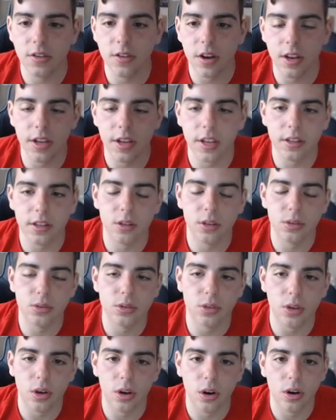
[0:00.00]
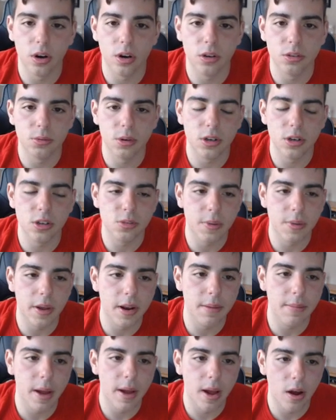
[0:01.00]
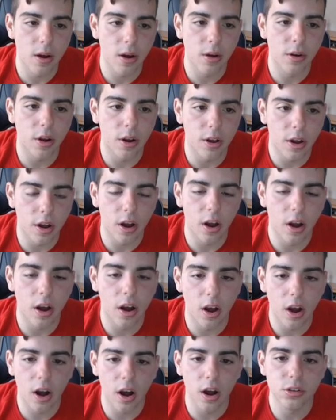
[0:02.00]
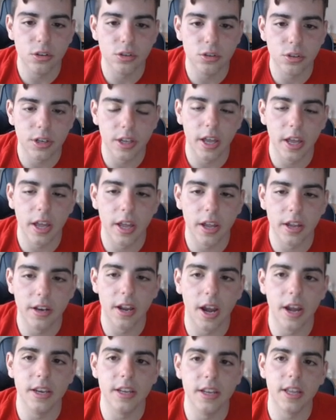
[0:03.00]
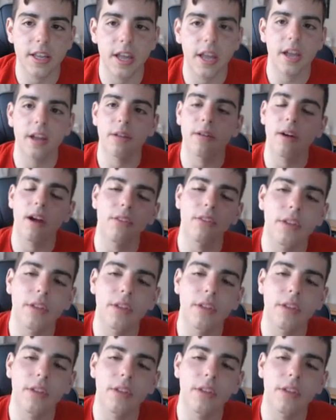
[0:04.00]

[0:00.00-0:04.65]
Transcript: I can get those cards. We're going to spend about uh, 100k, 90k around